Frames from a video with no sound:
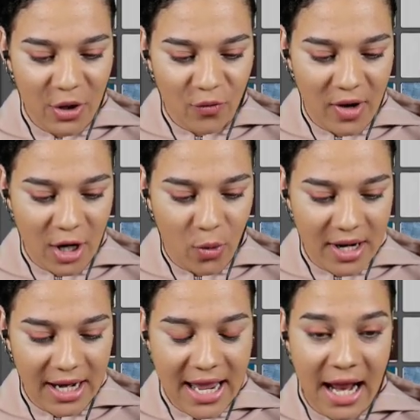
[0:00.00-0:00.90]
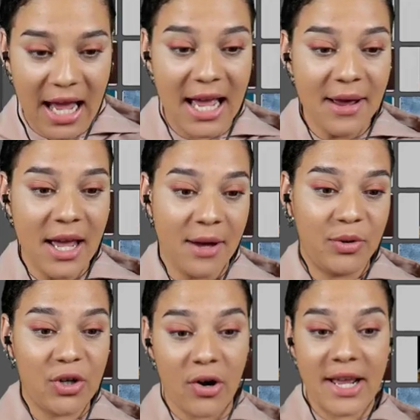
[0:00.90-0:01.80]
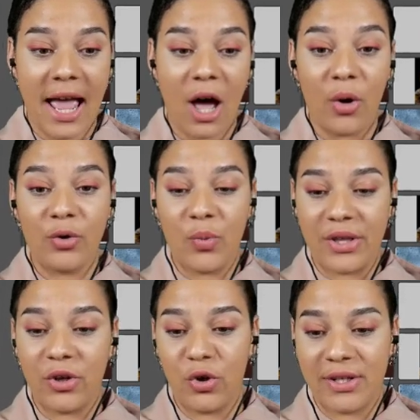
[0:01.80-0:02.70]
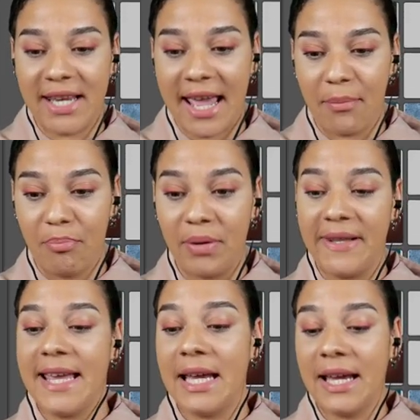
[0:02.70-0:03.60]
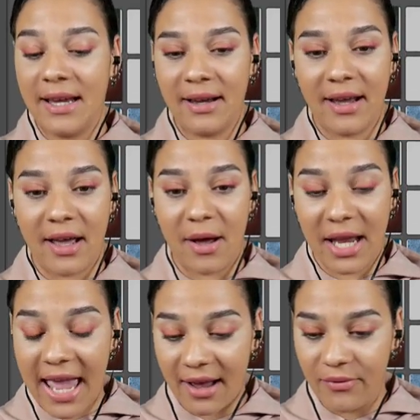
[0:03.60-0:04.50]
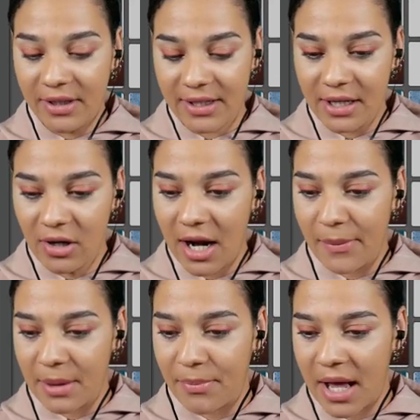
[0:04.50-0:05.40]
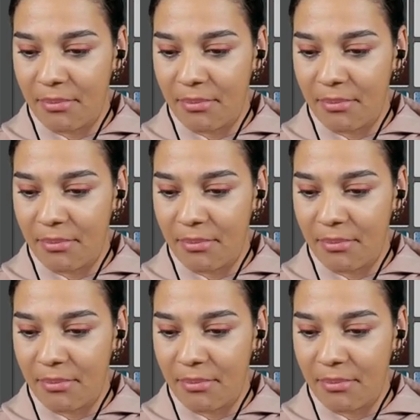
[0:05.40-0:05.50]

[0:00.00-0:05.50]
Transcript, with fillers: right quick. And I am starting out with just a blank uh, canvas here. I'm going to pop